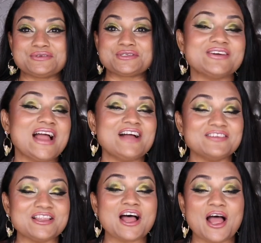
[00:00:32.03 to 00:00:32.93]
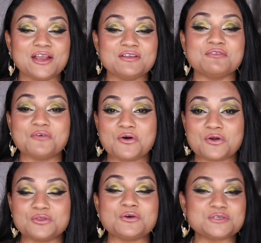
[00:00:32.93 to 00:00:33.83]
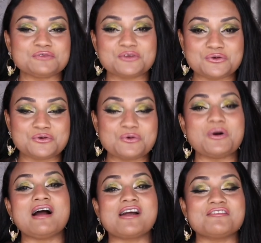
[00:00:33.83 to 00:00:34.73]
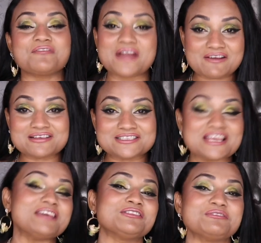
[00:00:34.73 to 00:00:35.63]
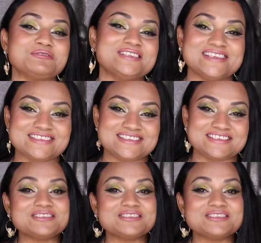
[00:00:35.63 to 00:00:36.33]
so I have a lot for those of you who are fragrance enthusiasts.